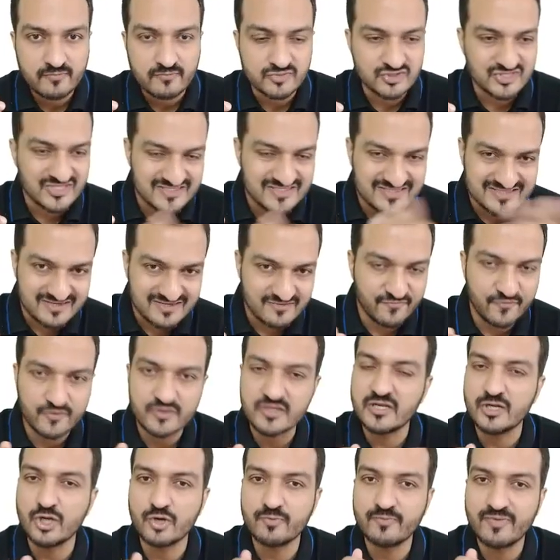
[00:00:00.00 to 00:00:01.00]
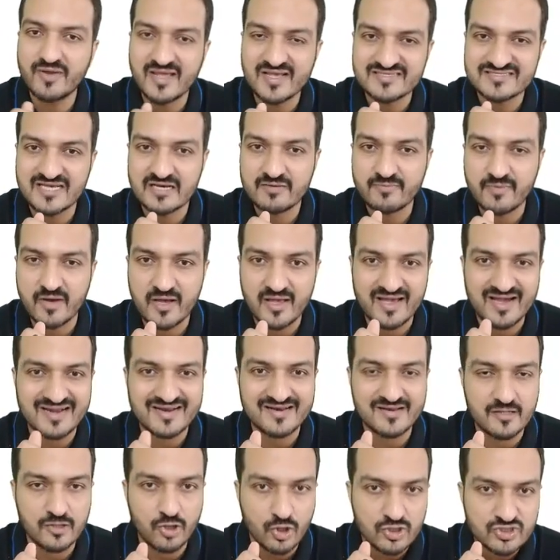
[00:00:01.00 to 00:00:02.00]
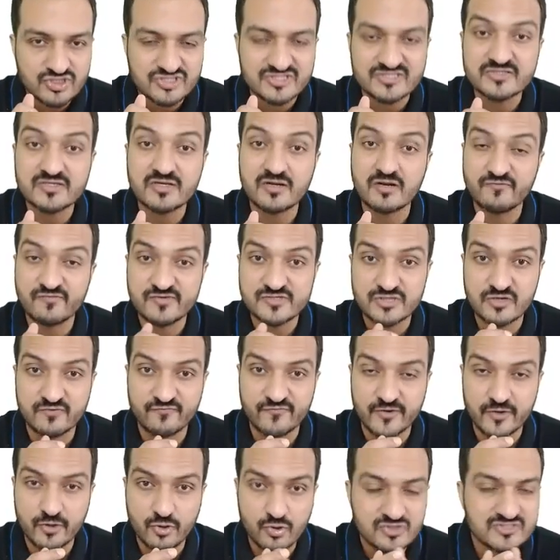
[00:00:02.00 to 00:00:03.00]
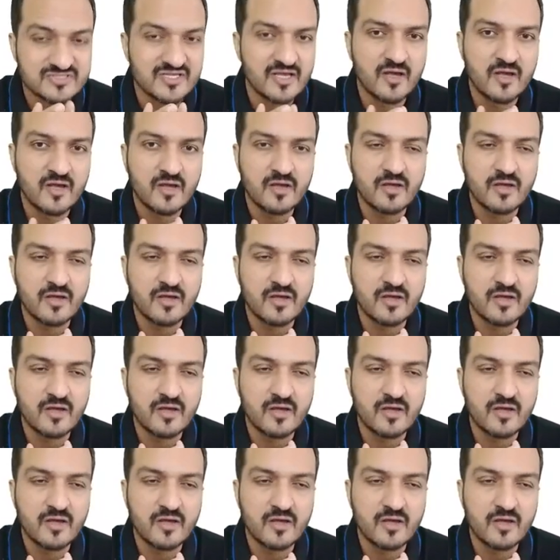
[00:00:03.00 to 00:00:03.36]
Just for the November exam, I had launched the revision videos.